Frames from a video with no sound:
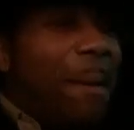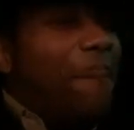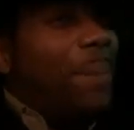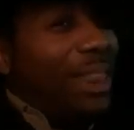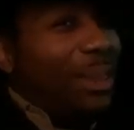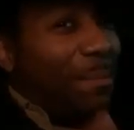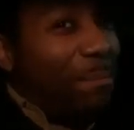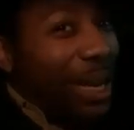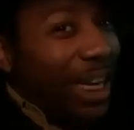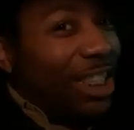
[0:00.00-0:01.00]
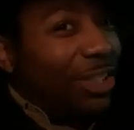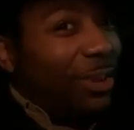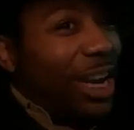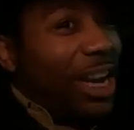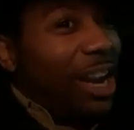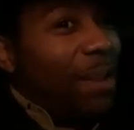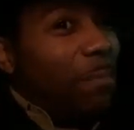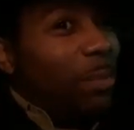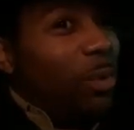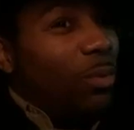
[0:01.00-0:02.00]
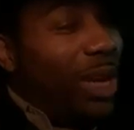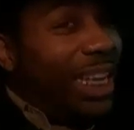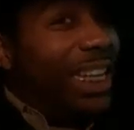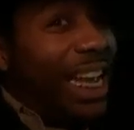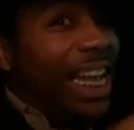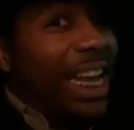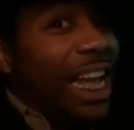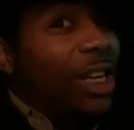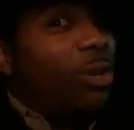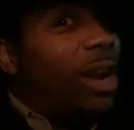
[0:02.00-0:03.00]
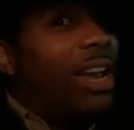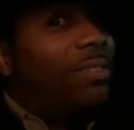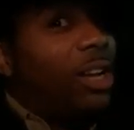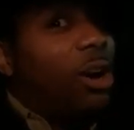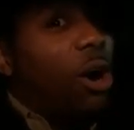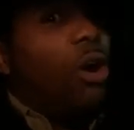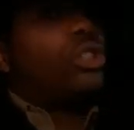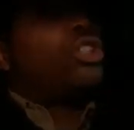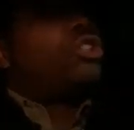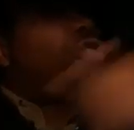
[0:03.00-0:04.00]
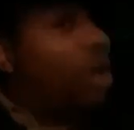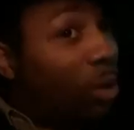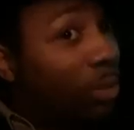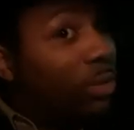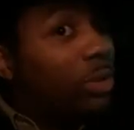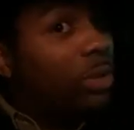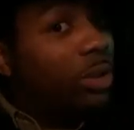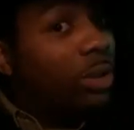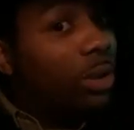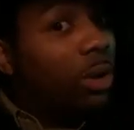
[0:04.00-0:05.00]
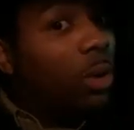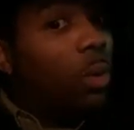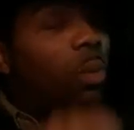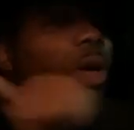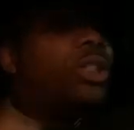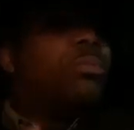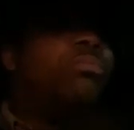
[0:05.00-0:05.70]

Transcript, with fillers: But the ministry written and engraved on stones was